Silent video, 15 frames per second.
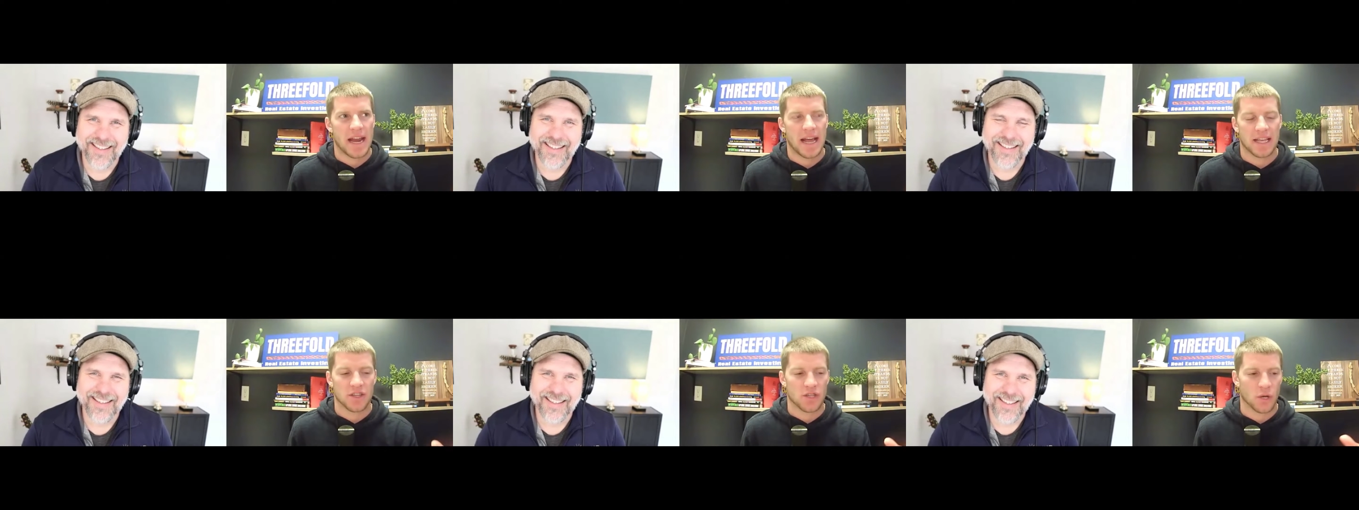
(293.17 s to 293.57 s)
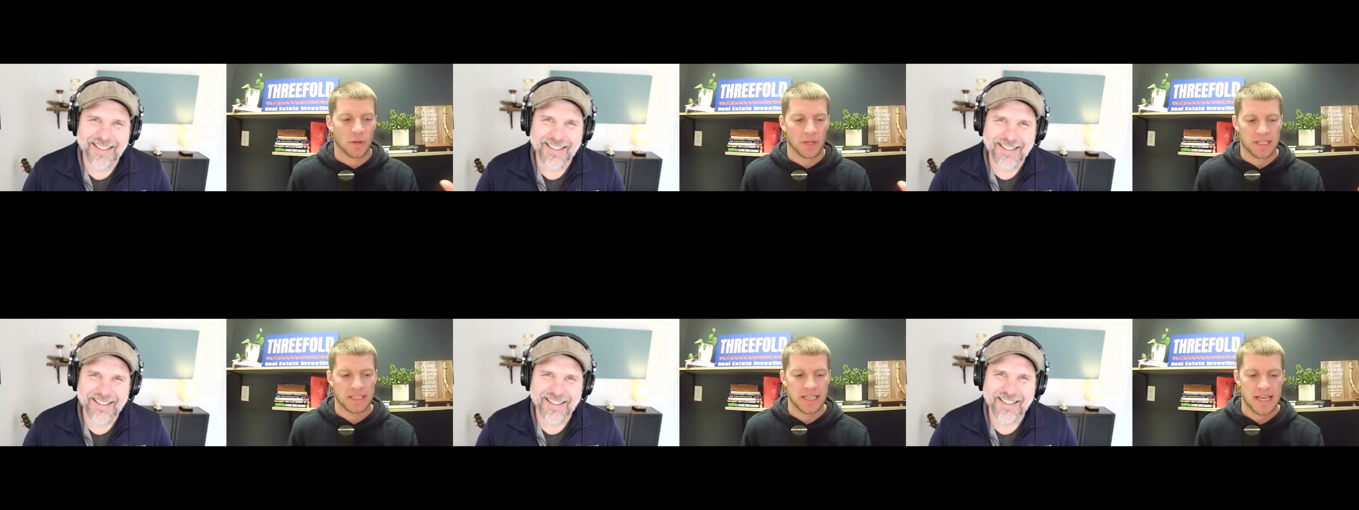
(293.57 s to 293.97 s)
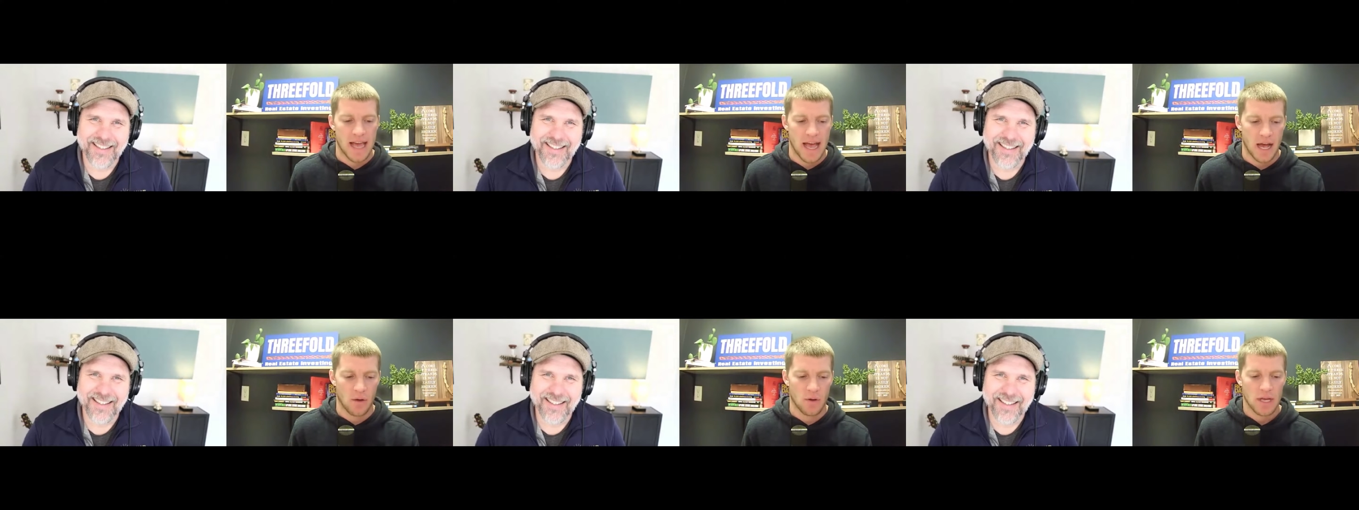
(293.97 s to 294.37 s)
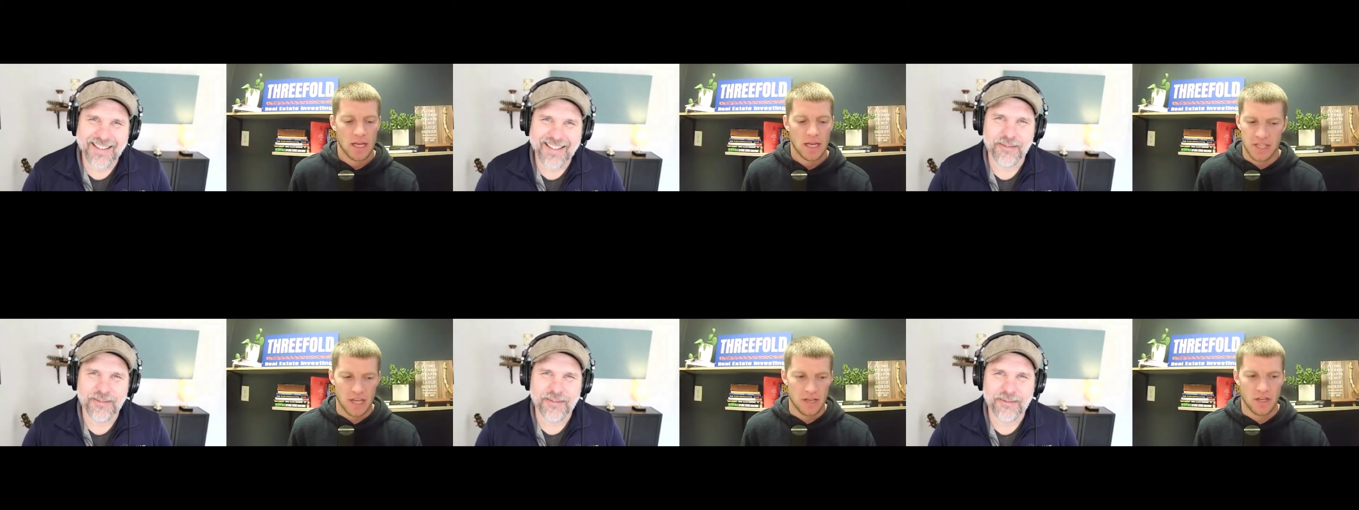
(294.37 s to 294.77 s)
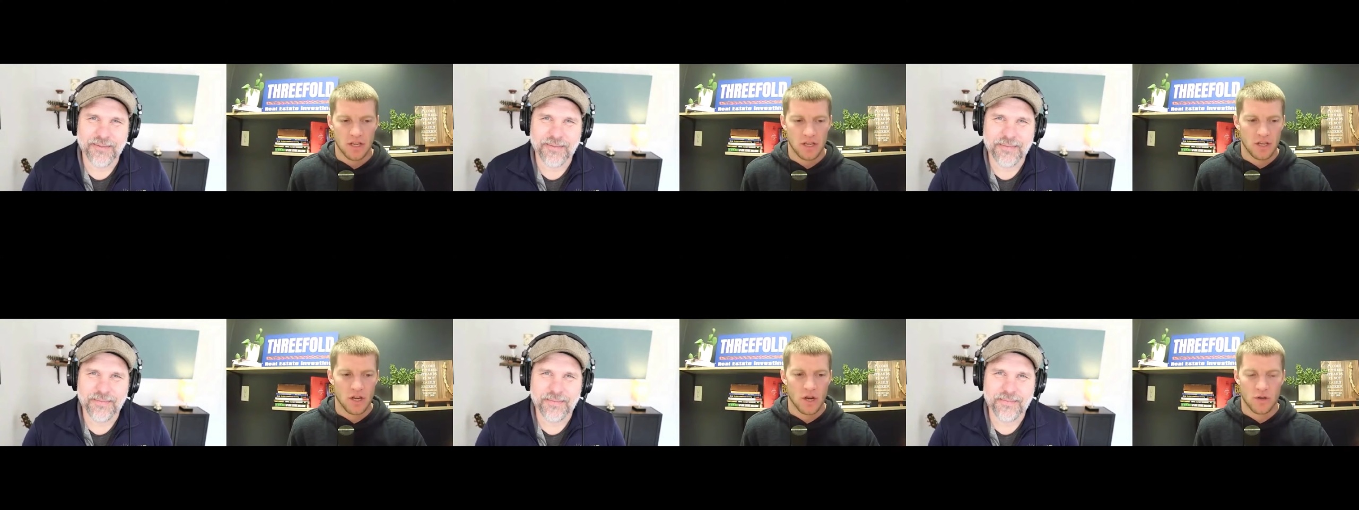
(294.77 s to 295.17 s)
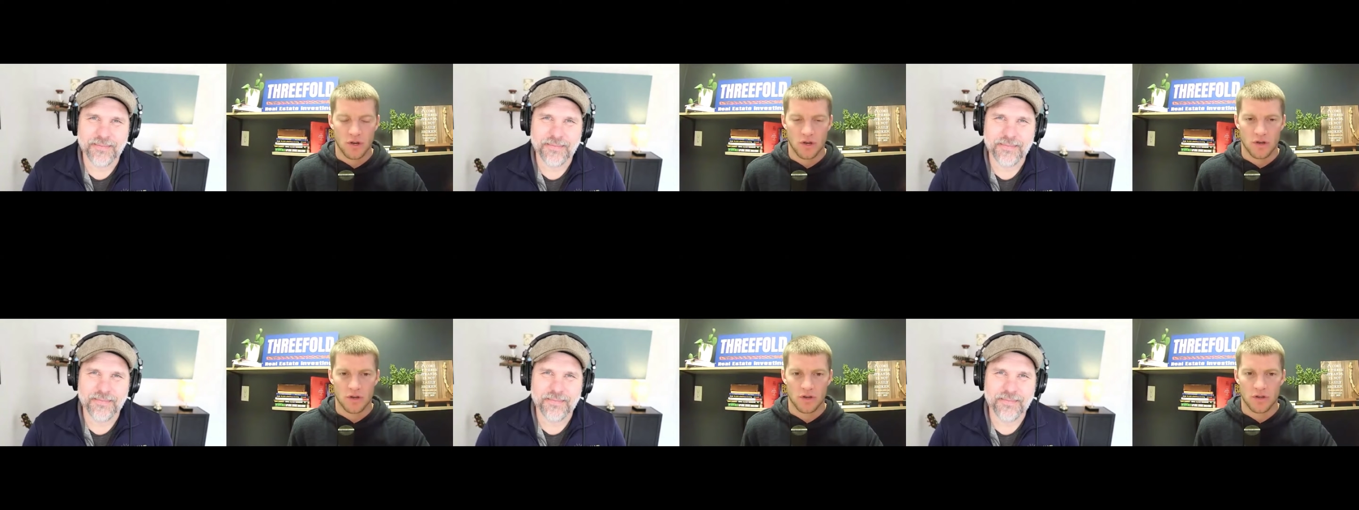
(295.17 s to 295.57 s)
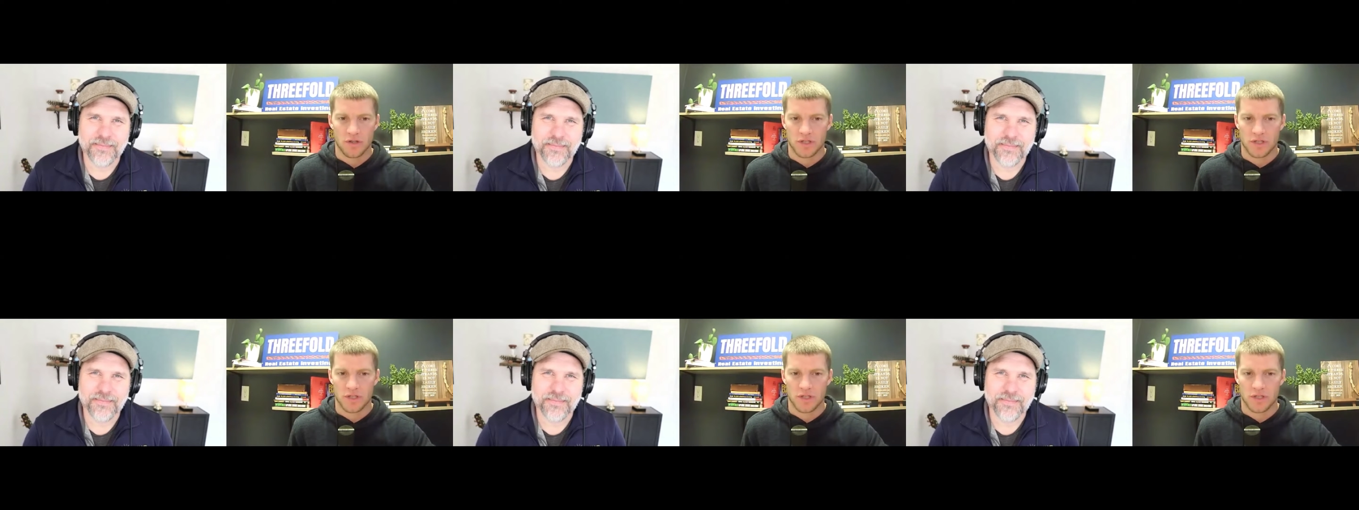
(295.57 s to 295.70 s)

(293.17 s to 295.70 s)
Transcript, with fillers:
Speaker 1: And I can totally see how, like you said, you know, you're, you're,